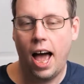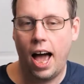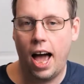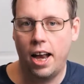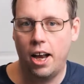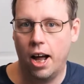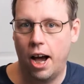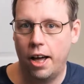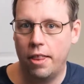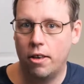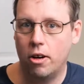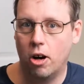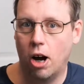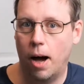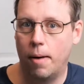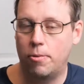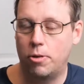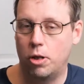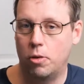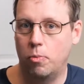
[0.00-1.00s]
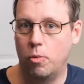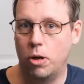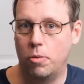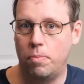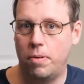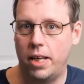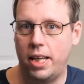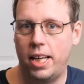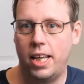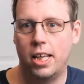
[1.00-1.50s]
Another option would
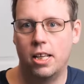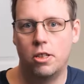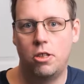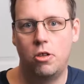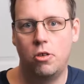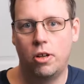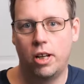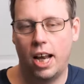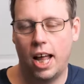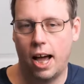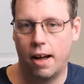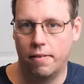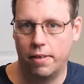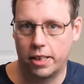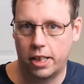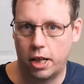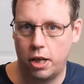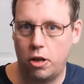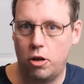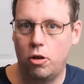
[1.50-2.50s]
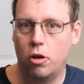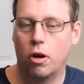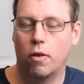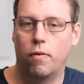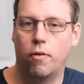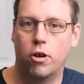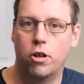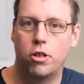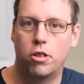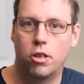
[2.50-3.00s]
be is you could have like a
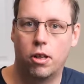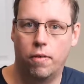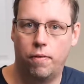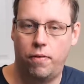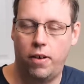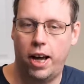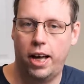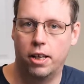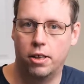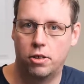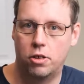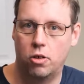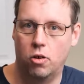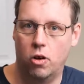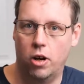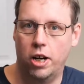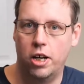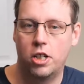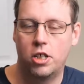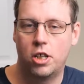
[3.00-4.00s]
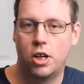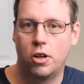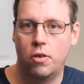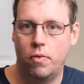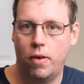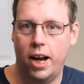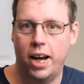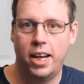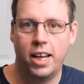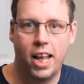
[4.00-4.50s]
universal file storage,
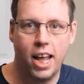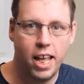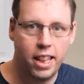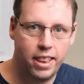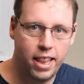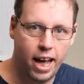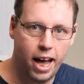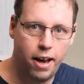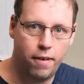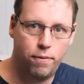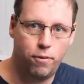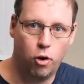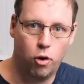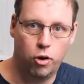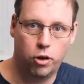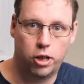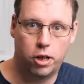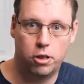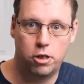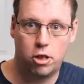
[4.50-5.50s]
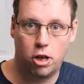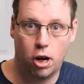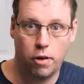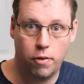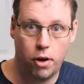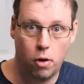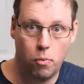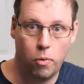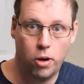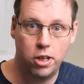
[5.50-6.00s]
right? That photo could
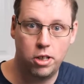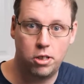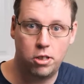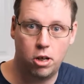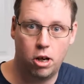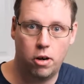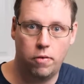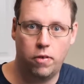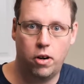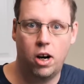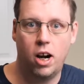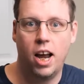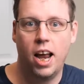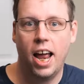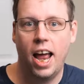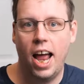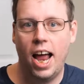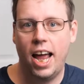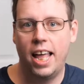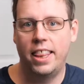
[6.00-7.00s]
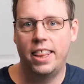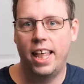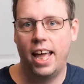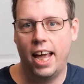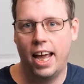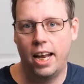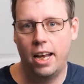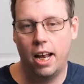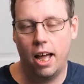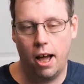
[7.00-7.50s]
serve on one server, and
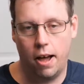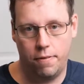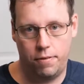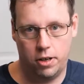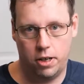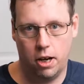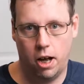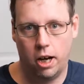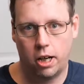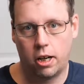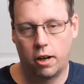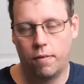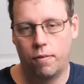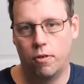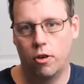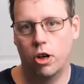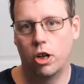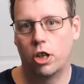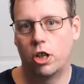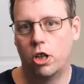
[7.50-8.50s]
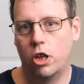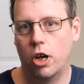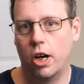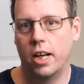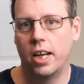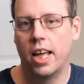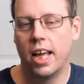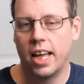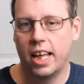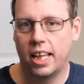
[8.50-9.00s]
then a photographer
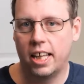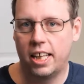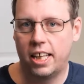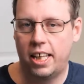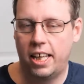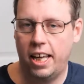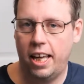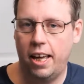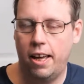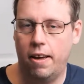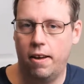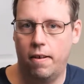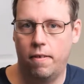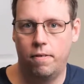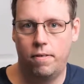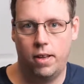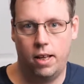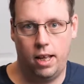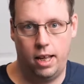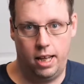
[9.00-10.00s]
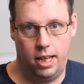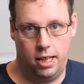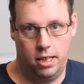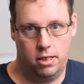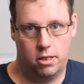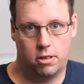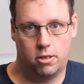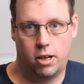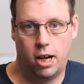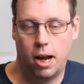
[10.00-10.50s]
could give
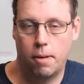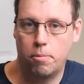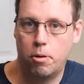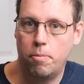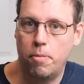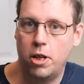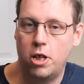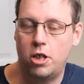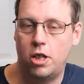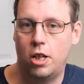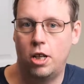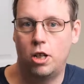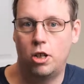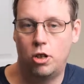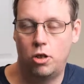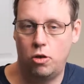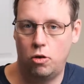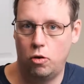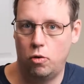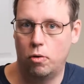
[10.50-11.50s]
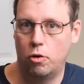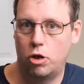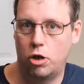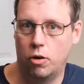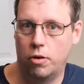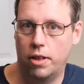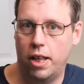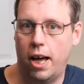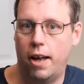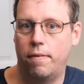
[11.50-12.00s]
Instagram permission to
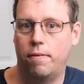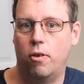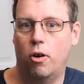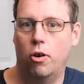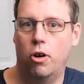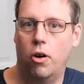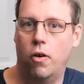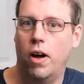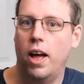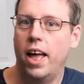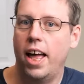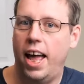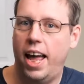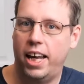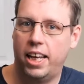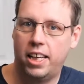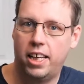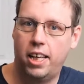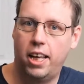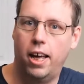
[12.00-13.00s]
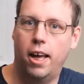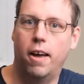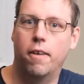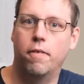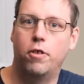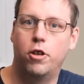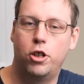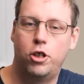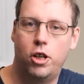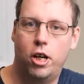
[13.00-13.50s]
show that photo and
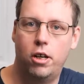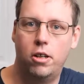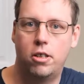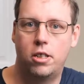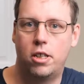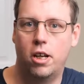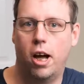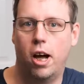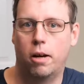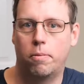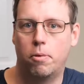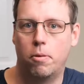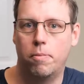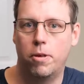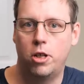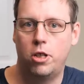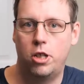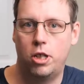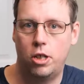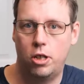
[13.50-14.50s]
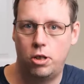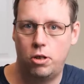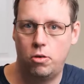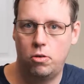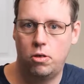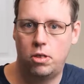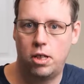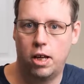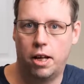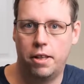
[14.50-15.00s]
give Shutterstock permission
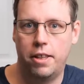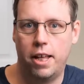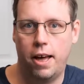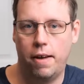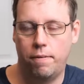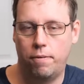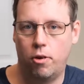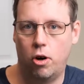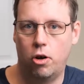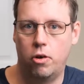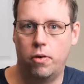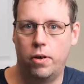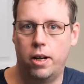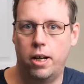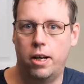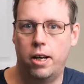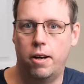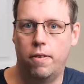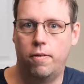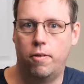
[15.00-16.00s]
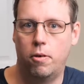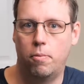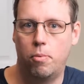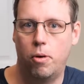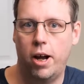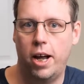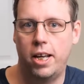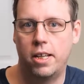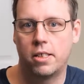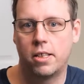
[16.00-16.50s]
to sell that photo at a different
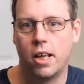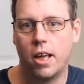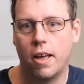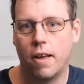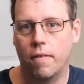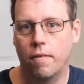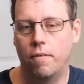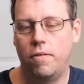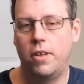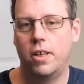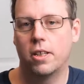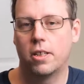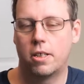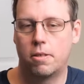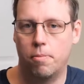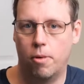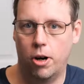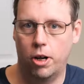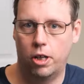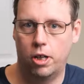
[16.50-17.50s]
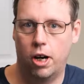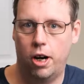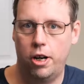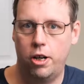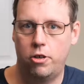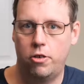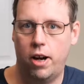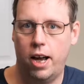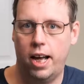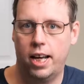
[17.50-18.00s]
price via smart
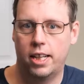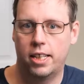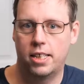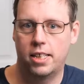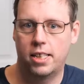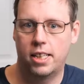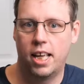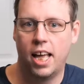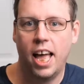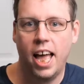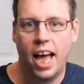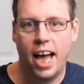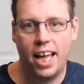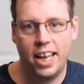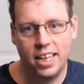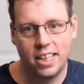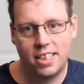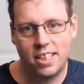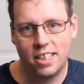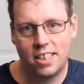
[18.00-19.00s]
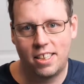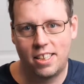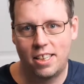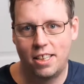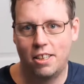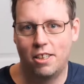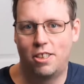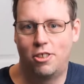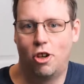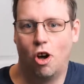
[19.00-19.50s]
contracts. And it's
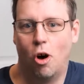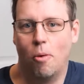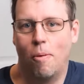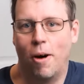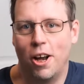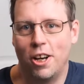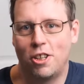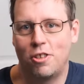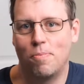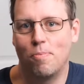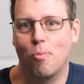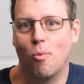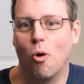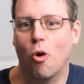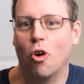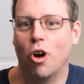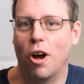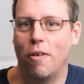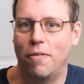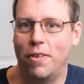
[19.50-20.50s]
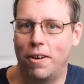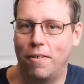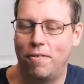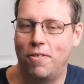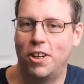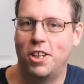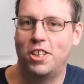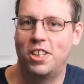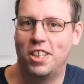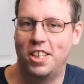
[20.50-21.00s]
just so much more of an
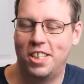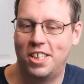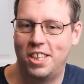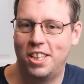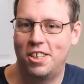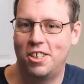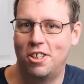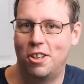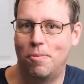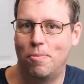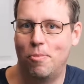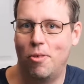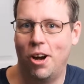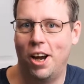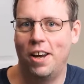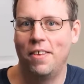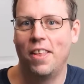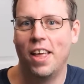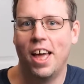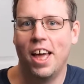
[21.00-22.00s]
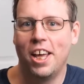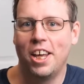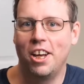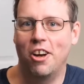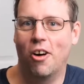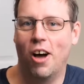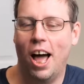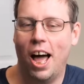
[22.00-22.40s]
efficient system, right? You know,